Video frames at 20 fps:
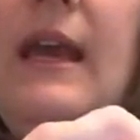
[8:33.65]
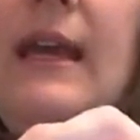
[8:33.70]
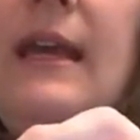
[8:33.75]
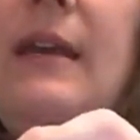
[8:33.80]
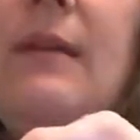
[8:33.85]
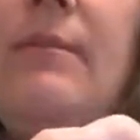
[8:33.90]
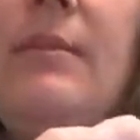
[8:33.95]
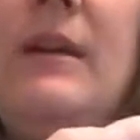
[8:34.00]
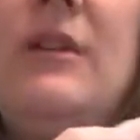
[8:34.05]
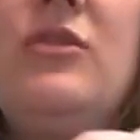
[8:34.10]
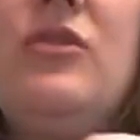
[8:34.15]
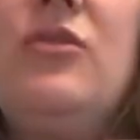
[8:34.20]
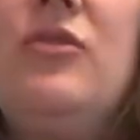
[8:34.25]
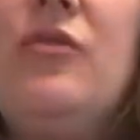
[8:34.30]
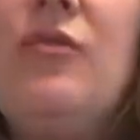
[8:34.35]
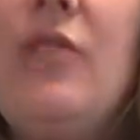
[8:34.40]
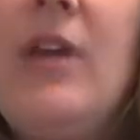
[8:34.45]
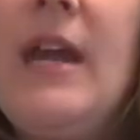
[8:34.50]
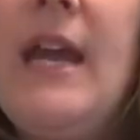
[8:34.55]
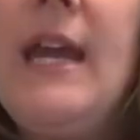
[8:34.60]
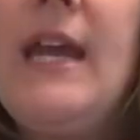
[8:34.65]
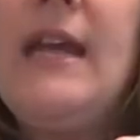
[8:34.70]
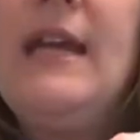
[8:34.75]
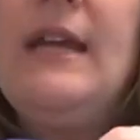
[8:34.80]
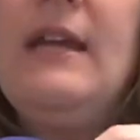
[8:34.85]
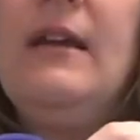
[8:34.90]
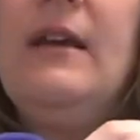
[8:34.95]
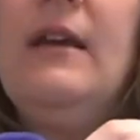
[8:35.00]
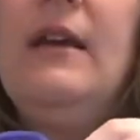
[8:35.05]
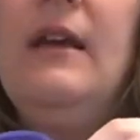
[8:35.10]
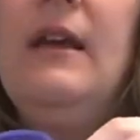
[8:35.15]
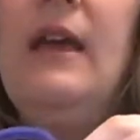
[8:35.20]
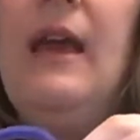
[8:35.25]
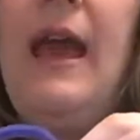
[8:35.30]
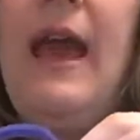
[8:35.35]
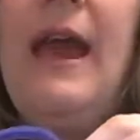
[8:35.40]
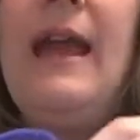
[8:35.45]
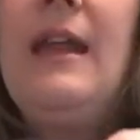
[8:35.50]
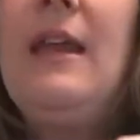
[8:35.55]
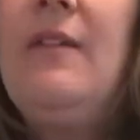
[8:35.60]
it can be string,
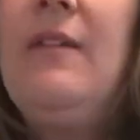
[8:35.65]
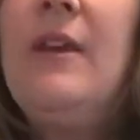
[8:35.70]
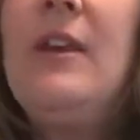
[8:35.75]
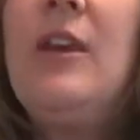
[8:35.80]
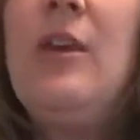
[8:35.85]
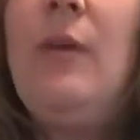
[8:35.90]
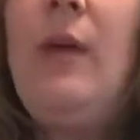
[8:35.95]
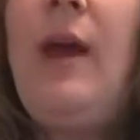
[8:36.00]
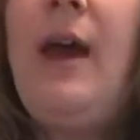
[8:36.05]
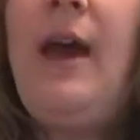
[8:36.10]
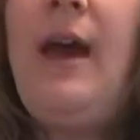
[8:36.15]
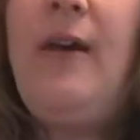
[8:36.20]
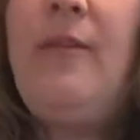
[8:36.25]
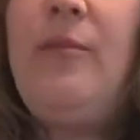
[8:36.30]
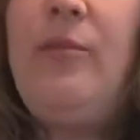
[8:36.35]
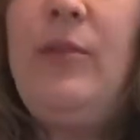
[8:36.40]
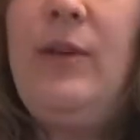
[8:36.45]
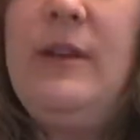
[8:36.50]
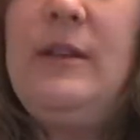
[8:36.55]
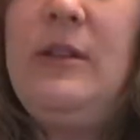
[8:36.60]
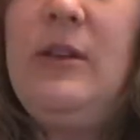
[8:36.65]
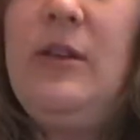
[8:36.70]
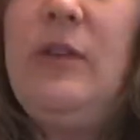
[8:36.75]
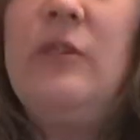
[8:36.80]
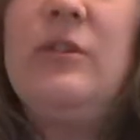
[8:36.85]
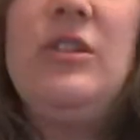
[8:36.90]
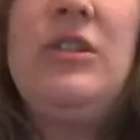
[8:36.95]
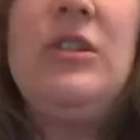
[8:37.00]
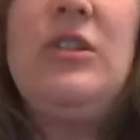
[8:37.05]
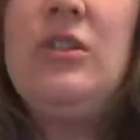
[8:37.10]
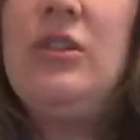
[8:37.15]
anything you have, boys and girls.